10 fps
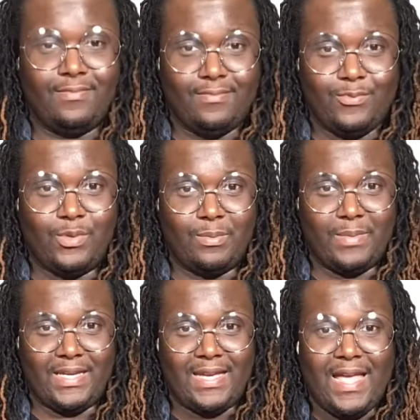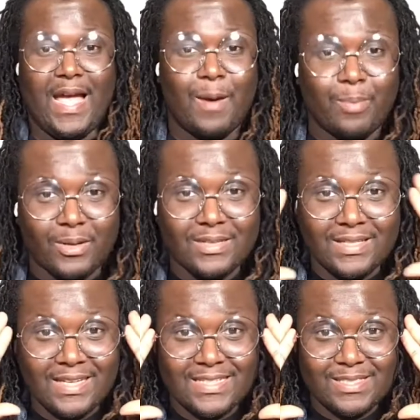welcome back. I brought the
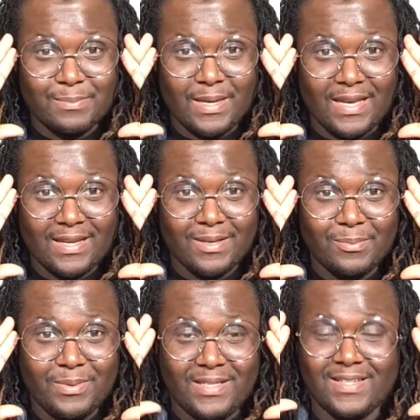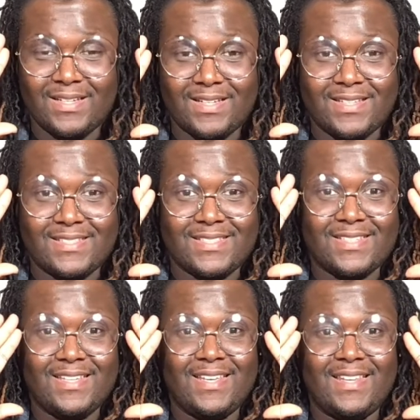glasses back because
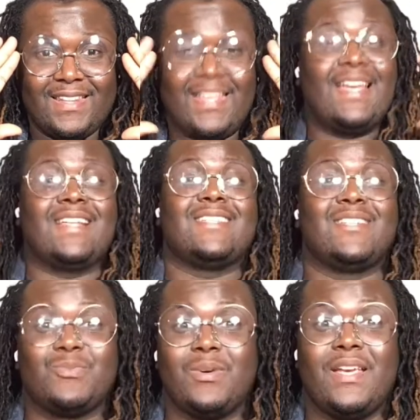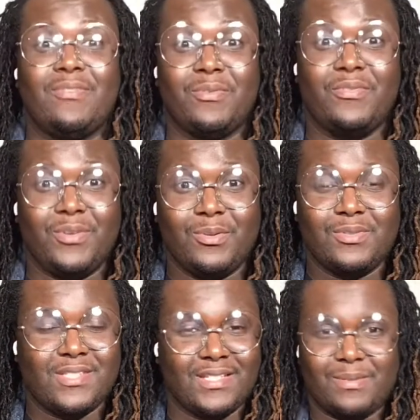they got such rave reviews,
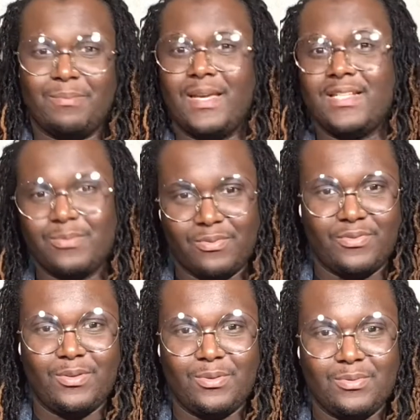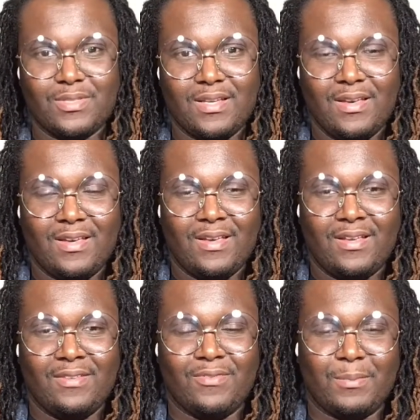such amazing reviews
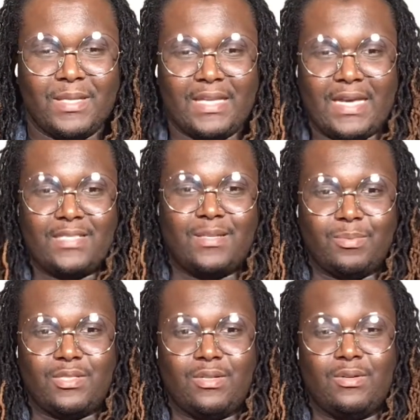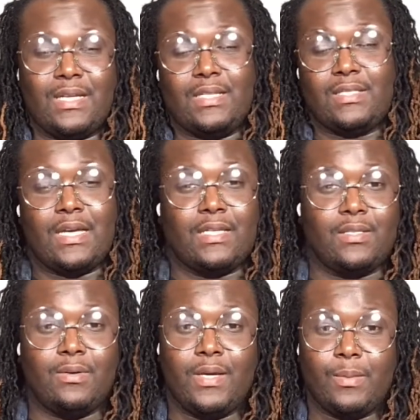from the last episode. I decided to
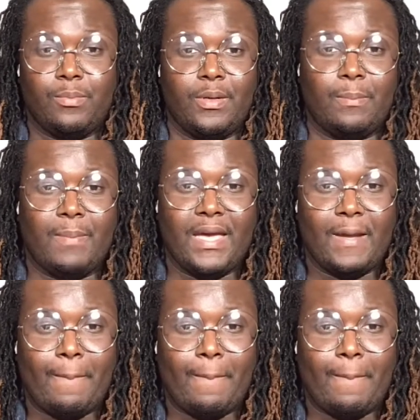go ahead and bring them back.